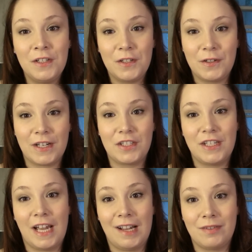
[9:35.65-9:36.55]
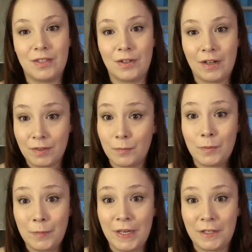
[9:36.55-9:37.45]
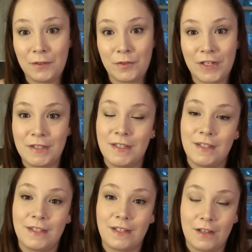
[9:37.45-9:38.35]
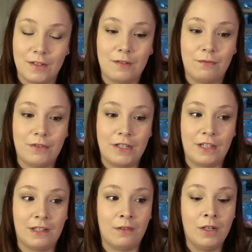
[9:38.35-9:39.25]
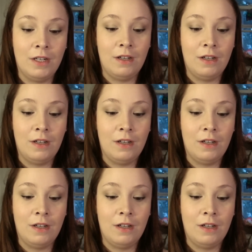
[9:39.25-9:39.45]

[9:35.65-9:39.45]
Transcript: you'd actually have to have someone make you dresses, custom fit you